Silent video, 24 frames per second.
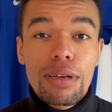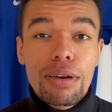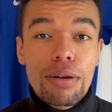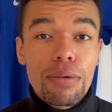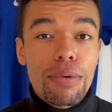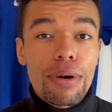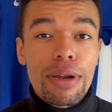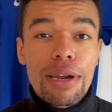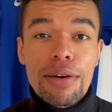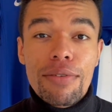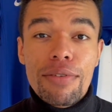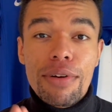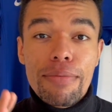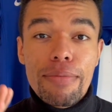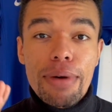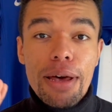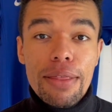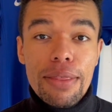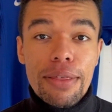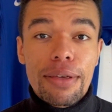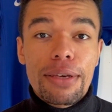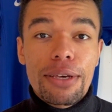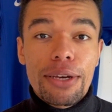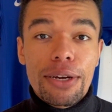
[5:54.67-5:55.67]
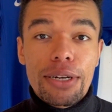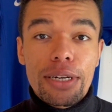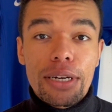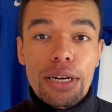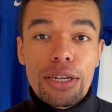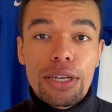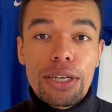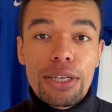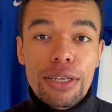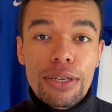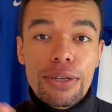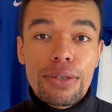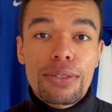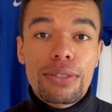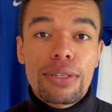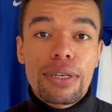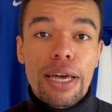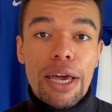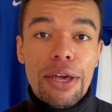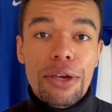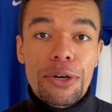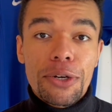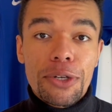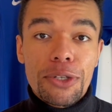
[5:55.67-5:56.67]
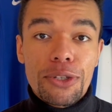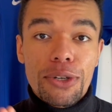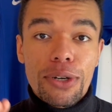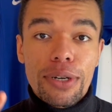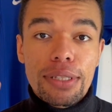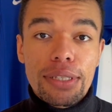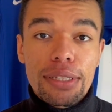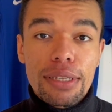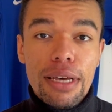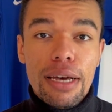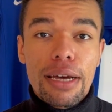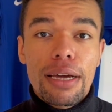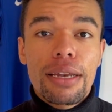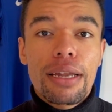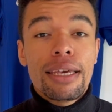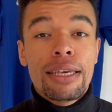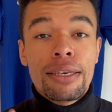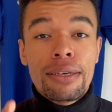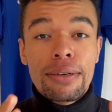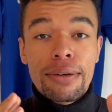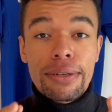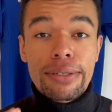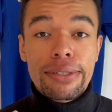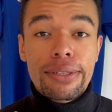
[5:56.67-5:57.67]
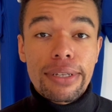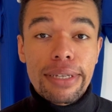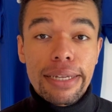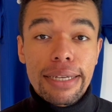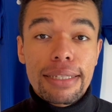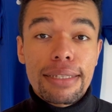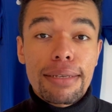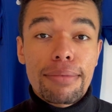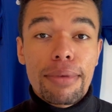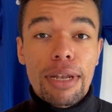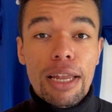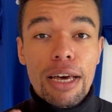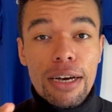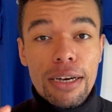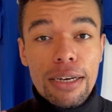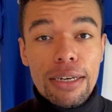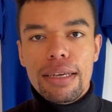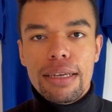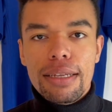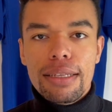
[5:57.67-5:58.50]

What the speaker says: Whatever method you're going to use to get your shirt signed, you also need some luck.